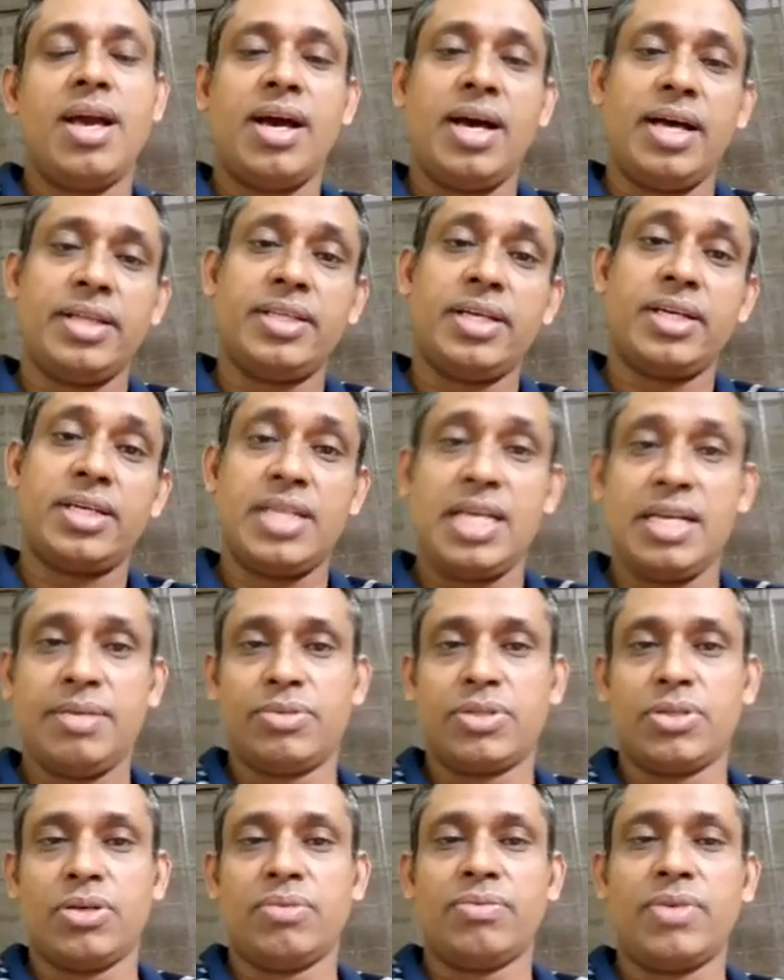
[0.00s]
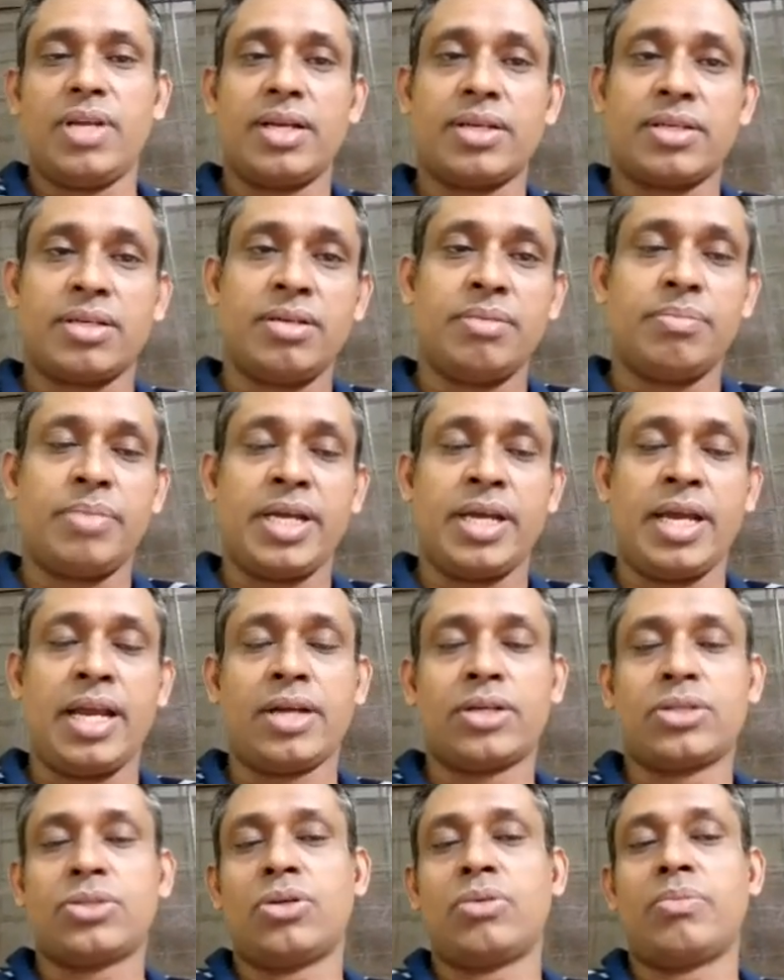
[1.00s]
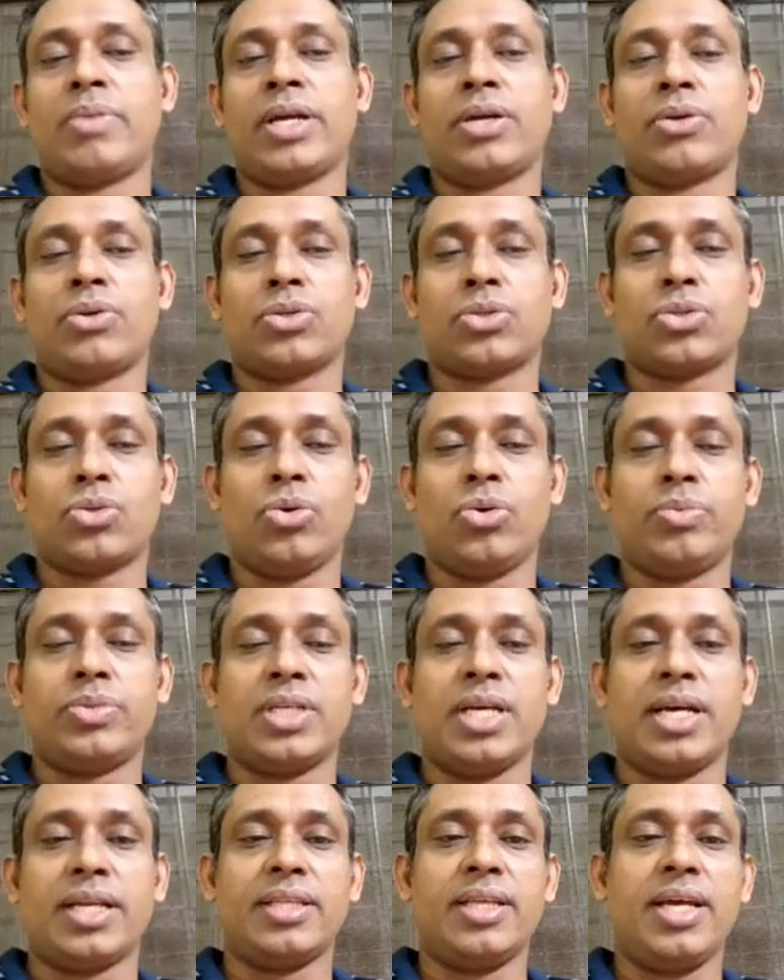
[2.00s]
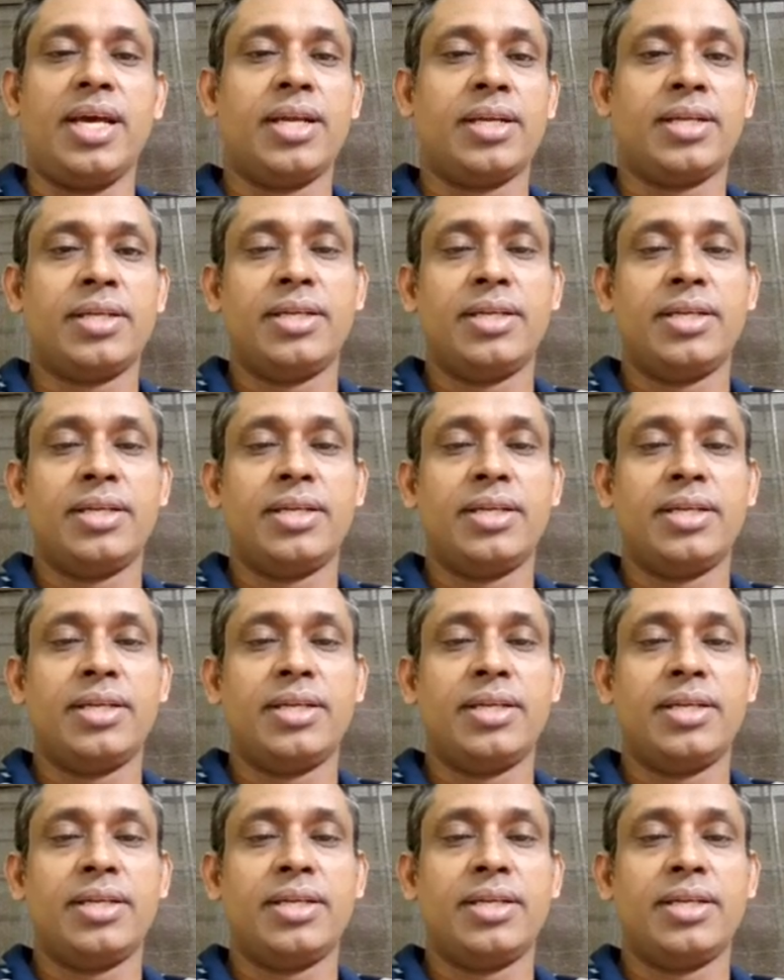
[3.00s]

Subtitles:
Other types of electron microscopes are there.